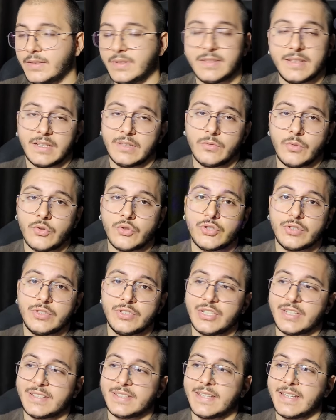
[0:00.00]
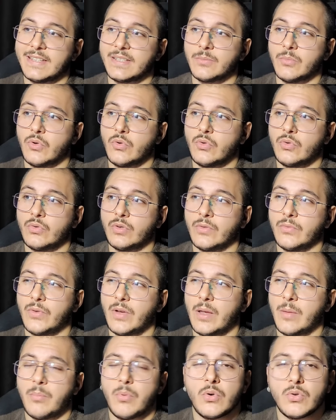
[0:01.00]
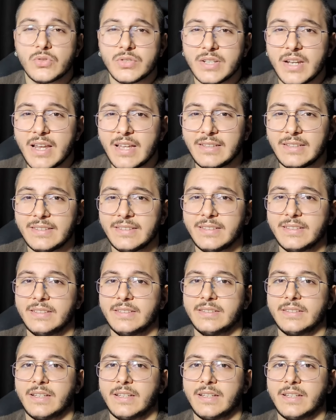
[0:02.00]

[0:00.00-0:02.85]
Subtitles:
The second version just has more of a personality,